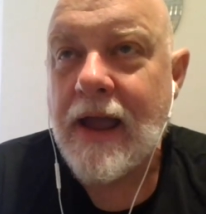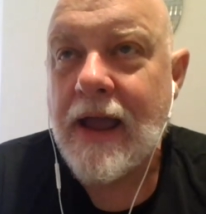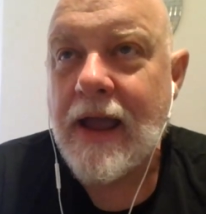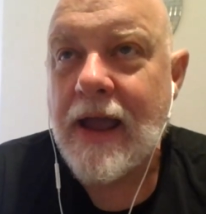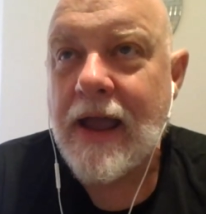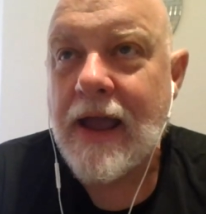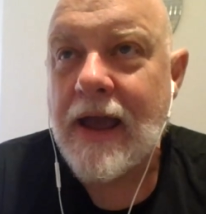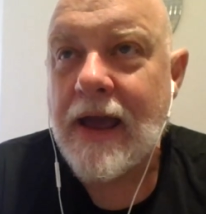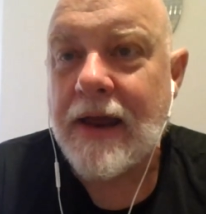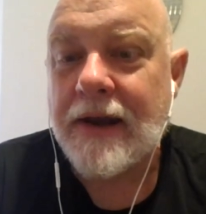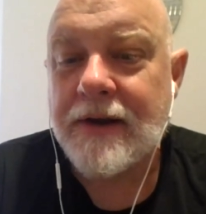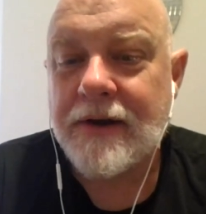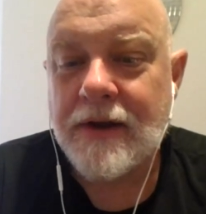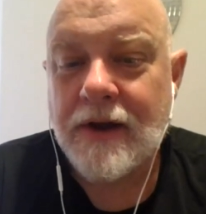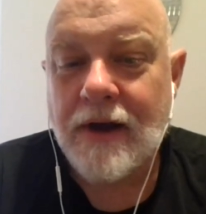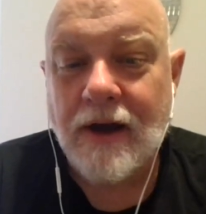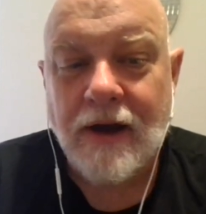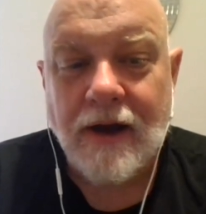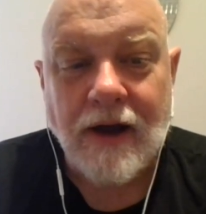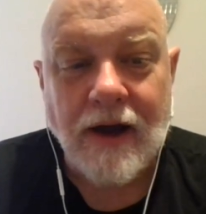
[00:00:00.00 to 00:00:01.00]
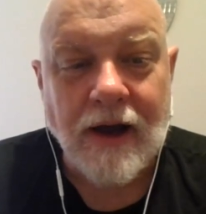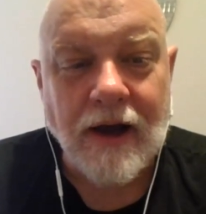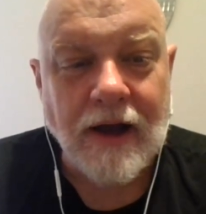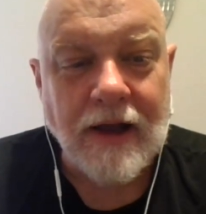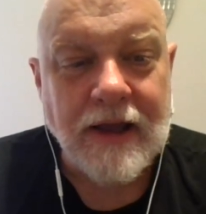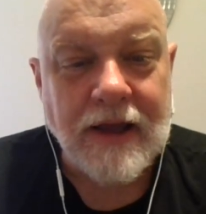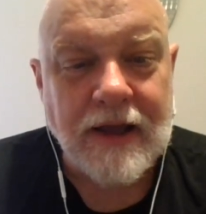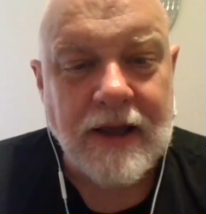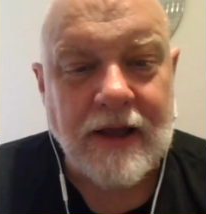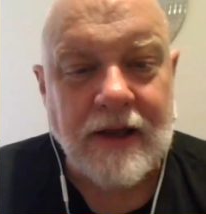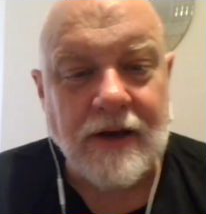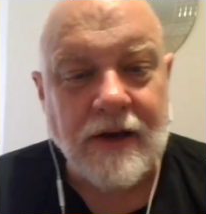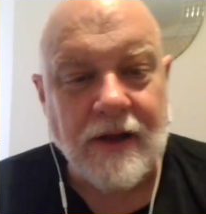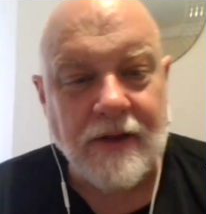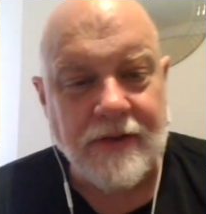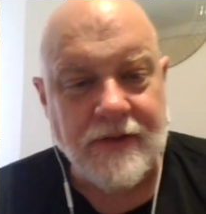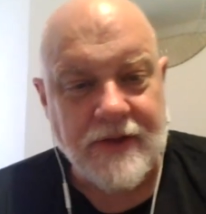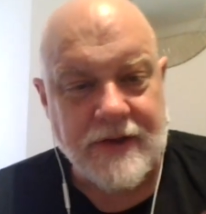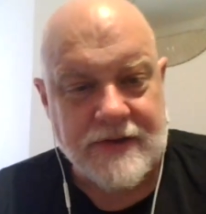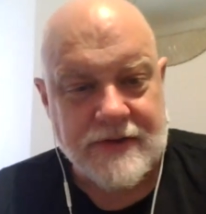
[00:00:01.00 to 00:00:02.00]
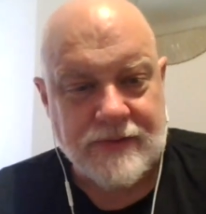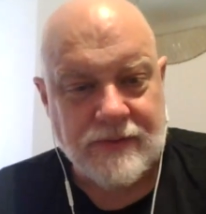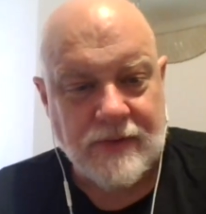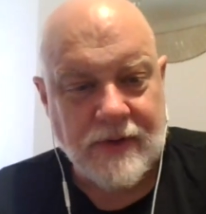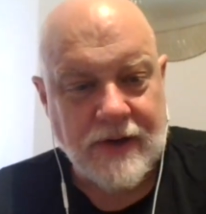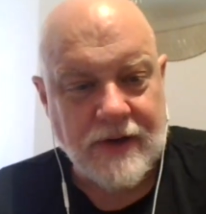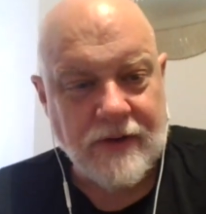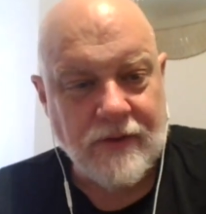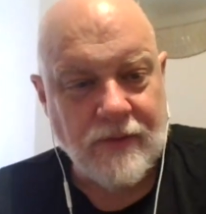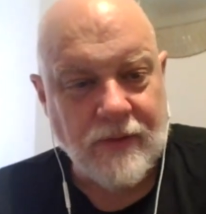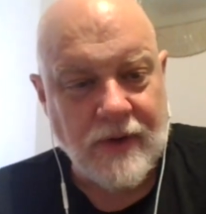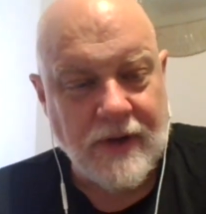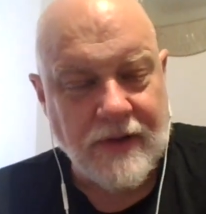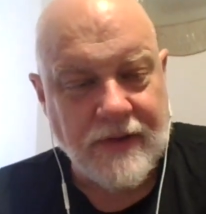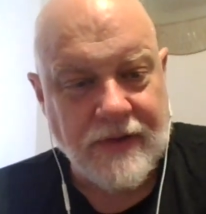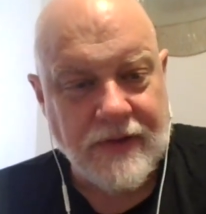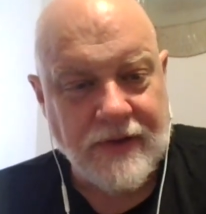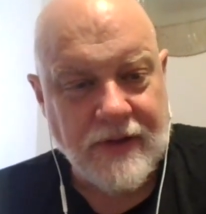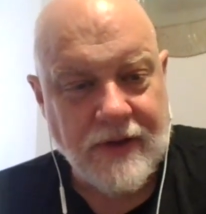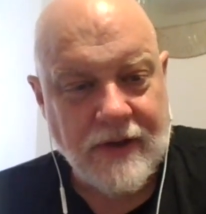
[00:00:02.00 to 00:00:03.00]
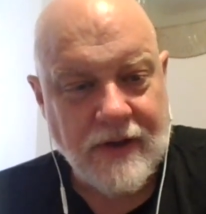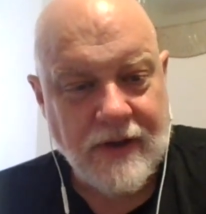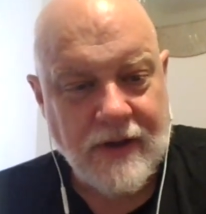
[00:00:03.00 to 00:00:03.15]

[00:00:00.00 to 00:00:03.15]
And in this one with